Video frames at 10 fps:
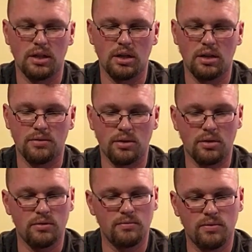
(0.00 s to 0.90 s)
I've
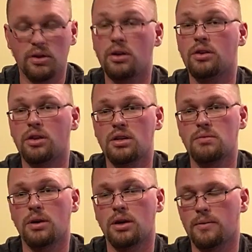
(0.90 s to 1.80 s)
heard very good things
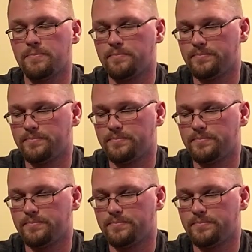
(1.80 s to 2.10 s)
about it.